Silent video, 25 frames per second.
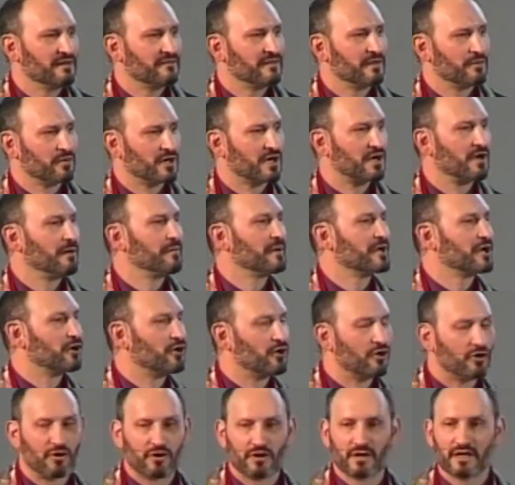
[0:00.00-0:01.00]
They were coming
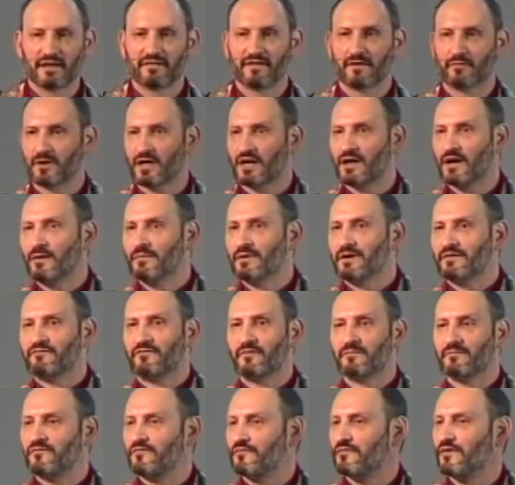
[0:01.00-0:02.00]
early, they were coming
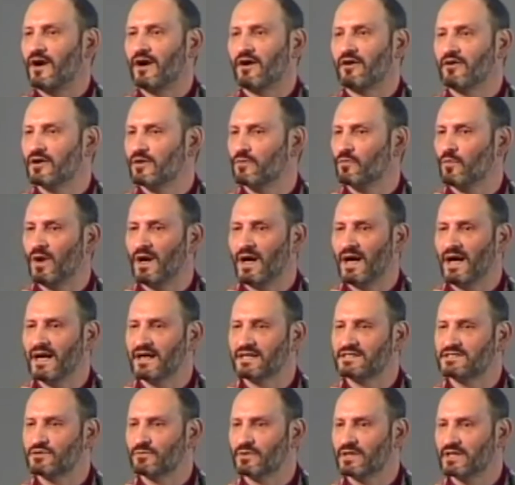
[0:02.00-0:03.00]
from far and
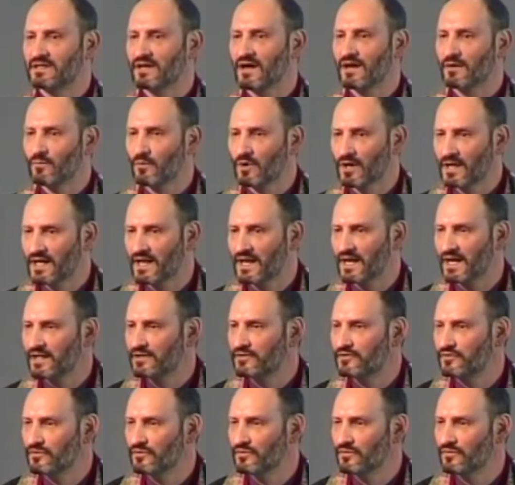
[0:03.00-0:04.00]
wide, so he thought, what can I
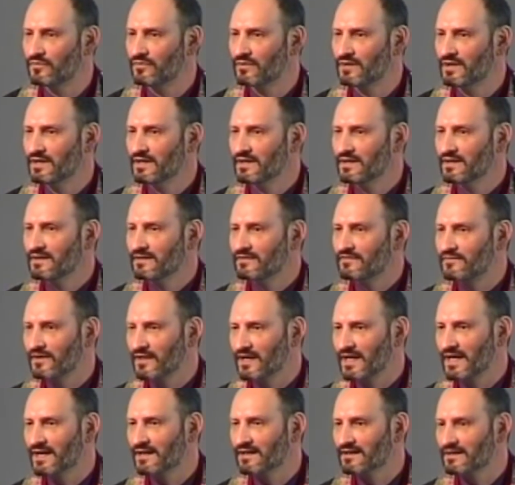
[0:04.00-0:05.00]
do
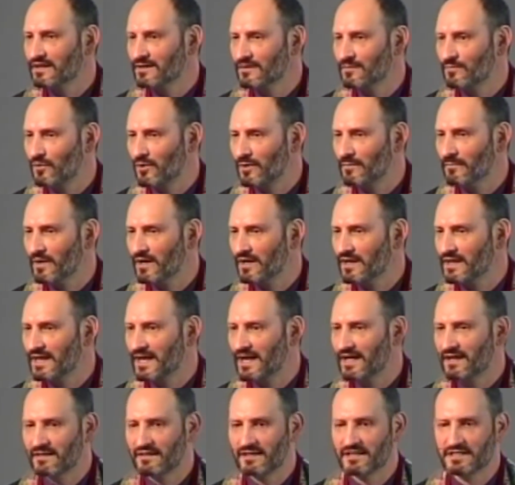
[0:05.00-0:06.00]
to get a little more money
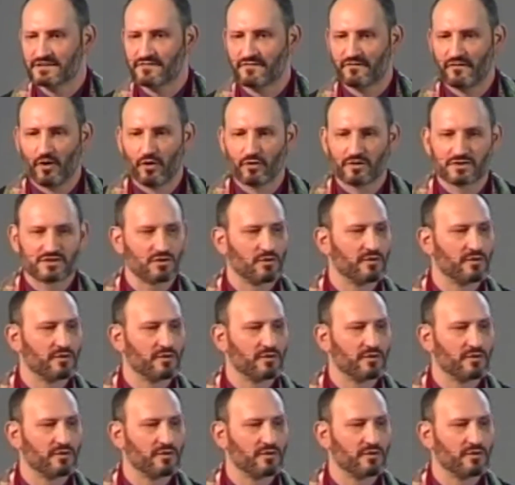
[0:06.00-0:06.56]
out of these folks?